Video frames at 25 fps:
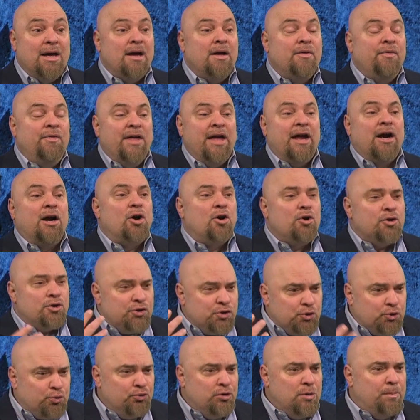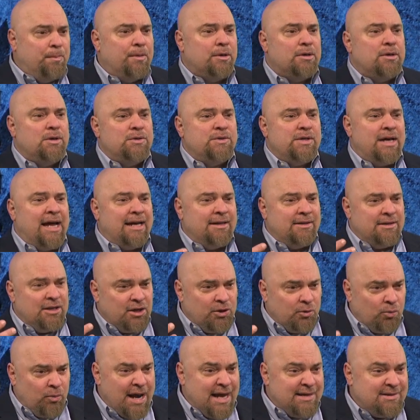their scruples and
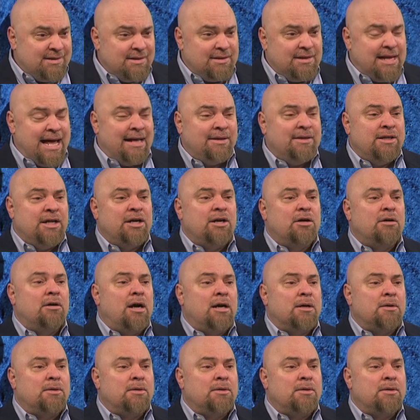their resi- and their uh,